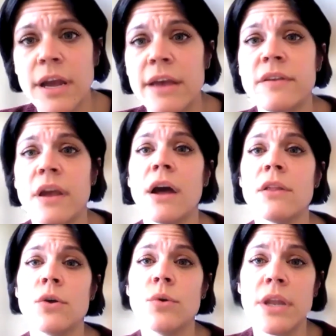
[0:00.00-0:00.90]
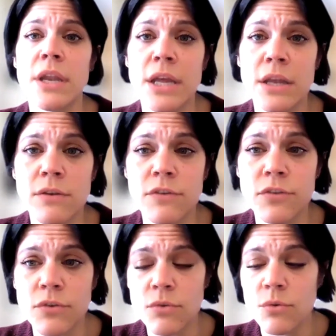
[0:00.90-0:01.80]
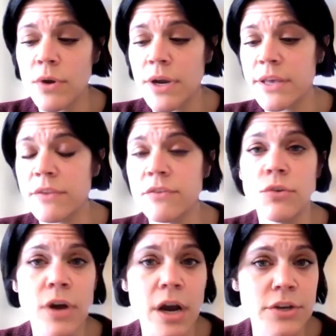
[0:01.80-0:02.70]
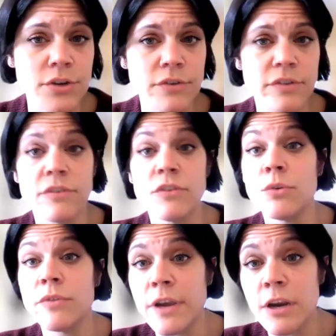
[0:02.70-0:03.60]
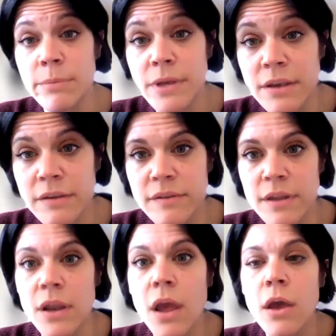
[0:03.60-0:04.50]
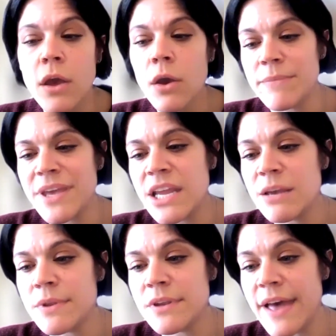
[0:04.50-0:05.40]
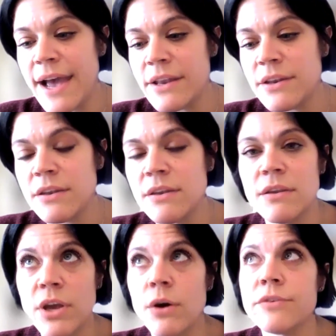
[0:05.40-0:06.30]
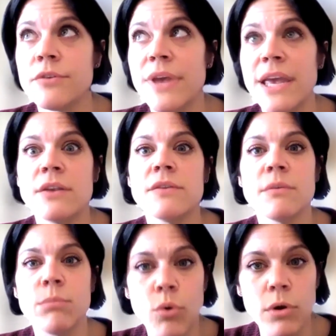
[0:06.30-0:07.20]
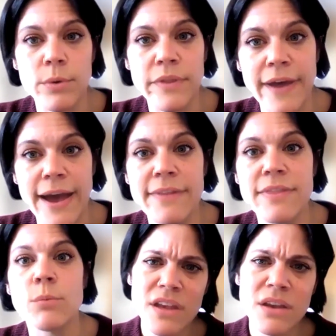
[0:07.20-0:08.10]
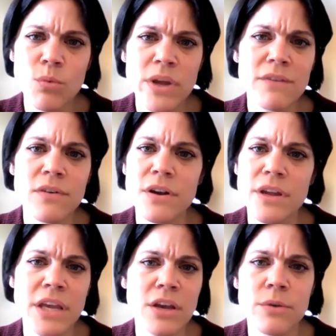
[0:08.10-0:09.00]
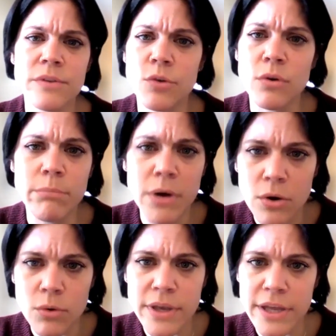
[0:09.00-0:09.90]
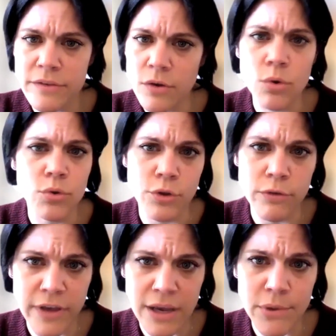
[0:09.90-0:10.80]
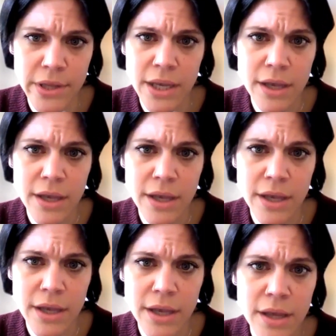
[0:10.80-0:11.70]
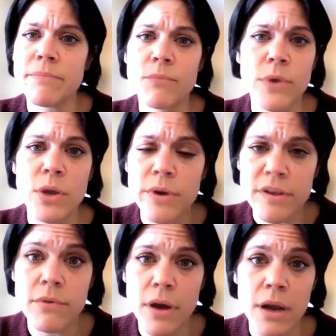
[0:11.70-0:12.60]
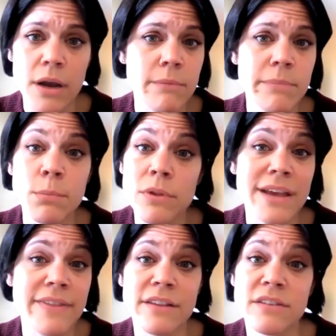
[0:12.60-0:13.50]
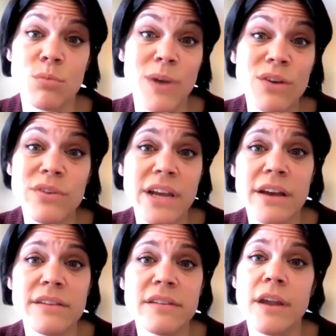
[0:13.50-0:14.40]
as I got Logan into his new doctors, his new therapies, and getting him into that, we also gained support with that. And then whenever he goes to a boat, it's a whole new family. We always have people like that surrounding us and